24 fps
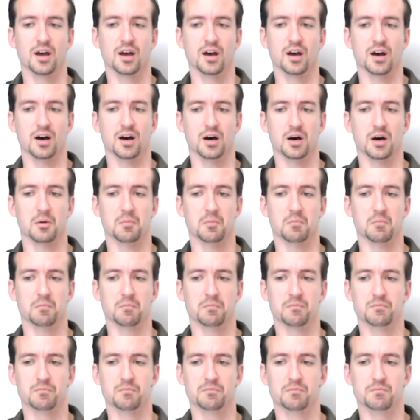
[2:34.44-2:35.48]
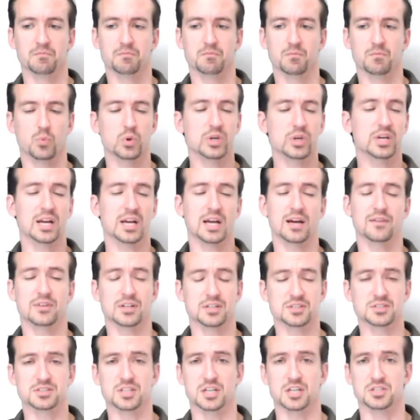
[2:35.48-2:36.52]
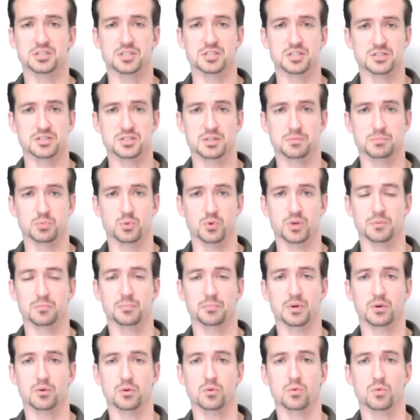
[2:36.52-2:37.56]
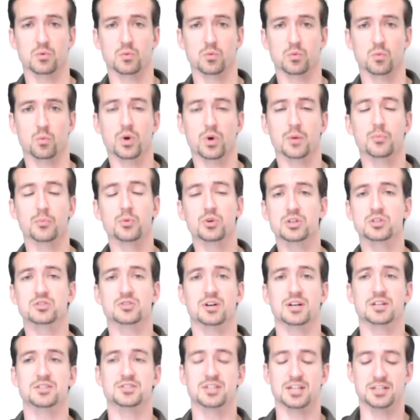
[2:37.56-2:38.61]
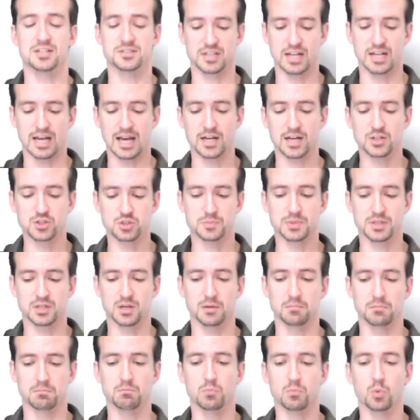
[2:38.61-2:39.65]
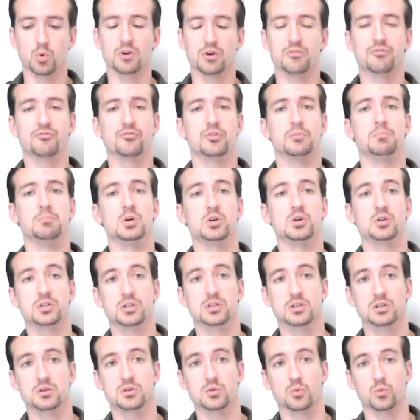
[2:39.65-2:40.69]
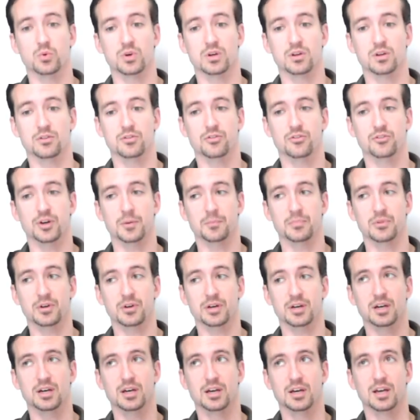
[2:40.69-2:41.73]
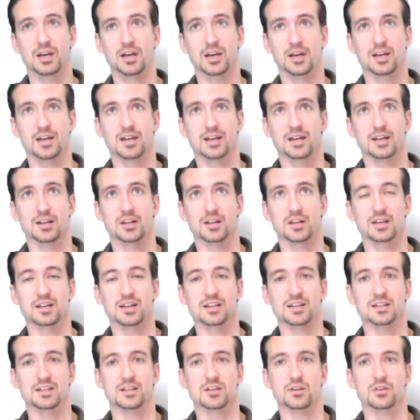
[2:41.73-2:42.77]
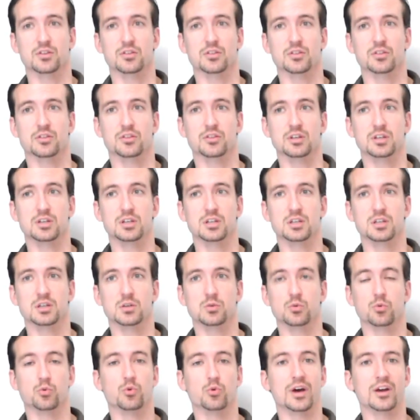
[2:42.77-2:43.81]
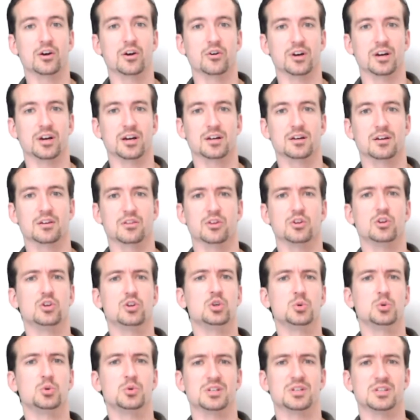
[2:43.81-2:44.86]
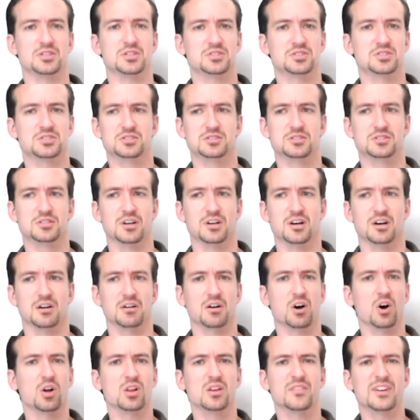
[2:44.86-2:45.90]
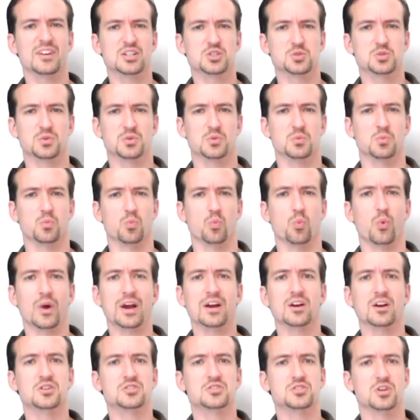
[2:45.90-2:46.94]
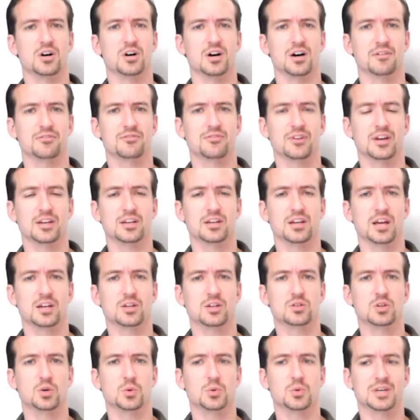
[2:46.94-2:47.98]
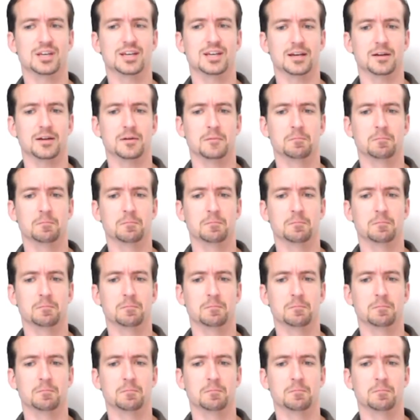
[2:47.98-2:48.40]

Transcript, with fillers: Um, we can have that discussion at some point, but what I'm really trying to say is that as you become more familiar with something, the rhetoric, the newness, uh, all of that sort of wears off, and, and you don't get